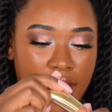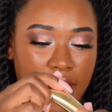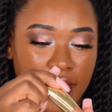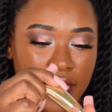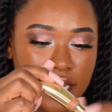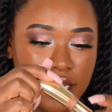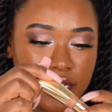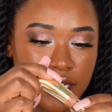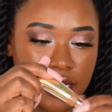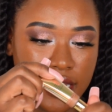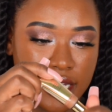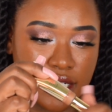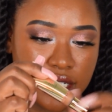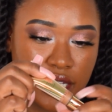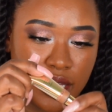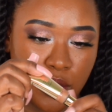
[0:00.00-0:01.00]
And
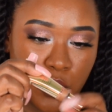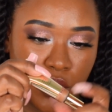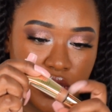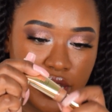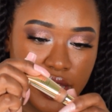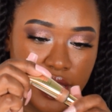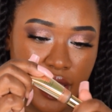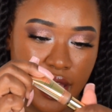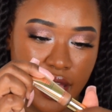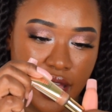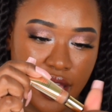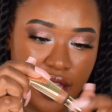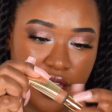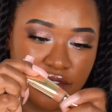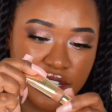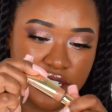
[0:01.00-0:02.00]
let's see what they
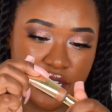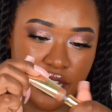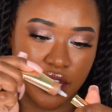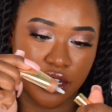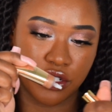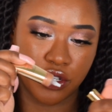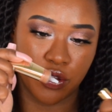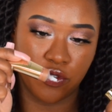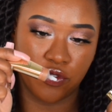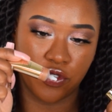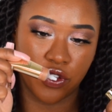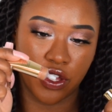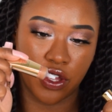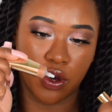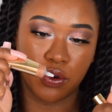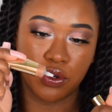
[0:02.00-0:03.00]
have. Is it a doe
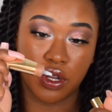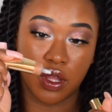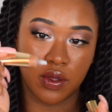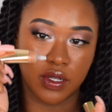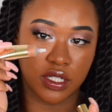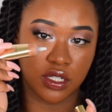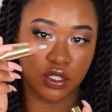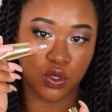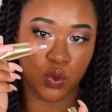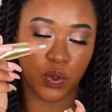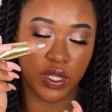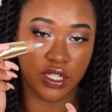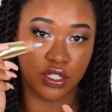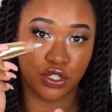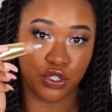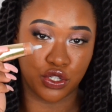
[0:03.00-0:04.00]
foot? Oh no, it's a
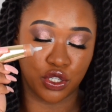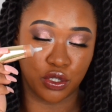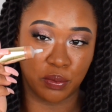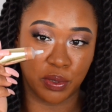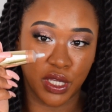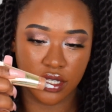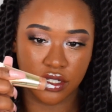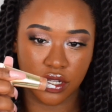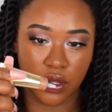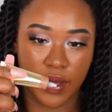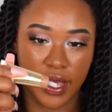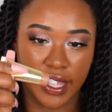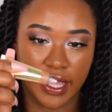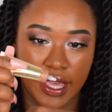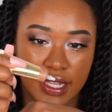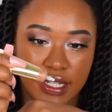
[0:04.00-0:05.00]
squeeze tube. So
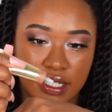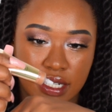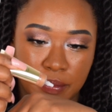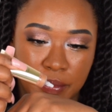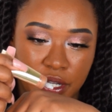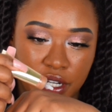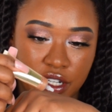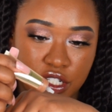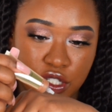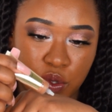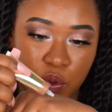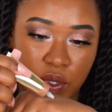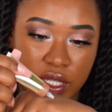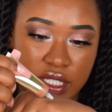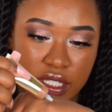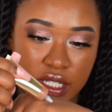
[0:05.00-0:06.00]
I guess I'm going to
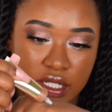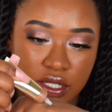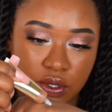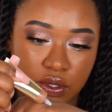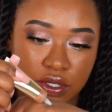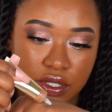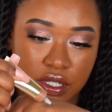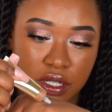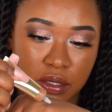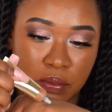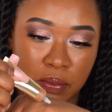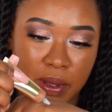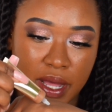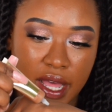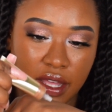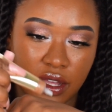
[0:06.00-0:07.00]
squeeze this onto the
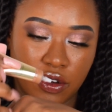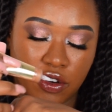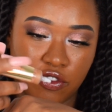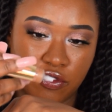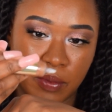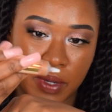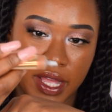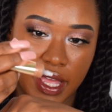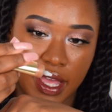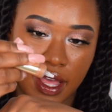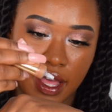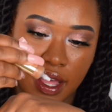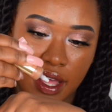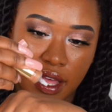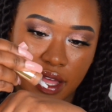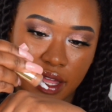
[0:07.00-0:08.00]
back of my
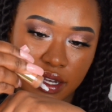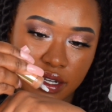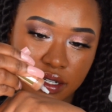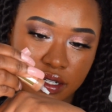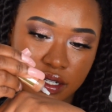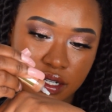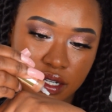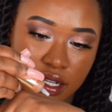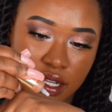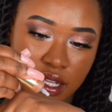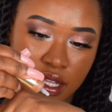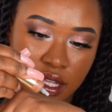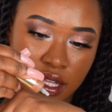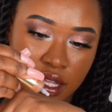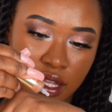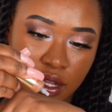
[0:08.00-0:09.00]
hand.
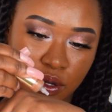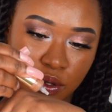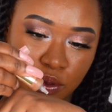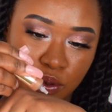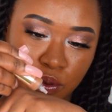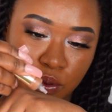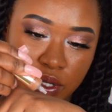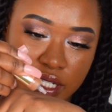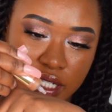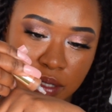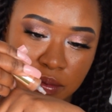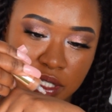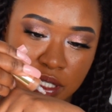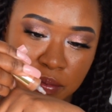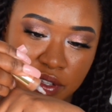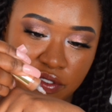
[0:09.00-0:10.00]
Oh, it
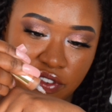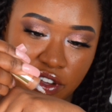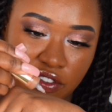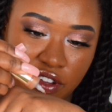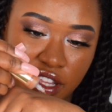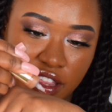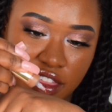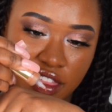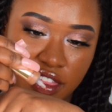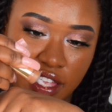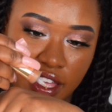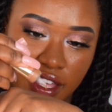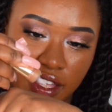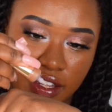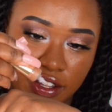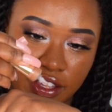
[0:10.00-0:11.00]
seems to be very
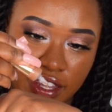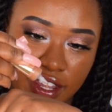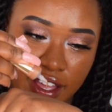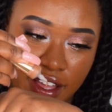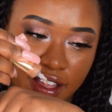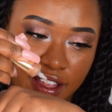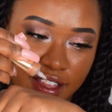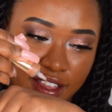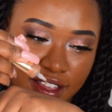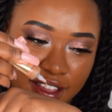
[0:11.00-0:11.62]
thick. Look at that.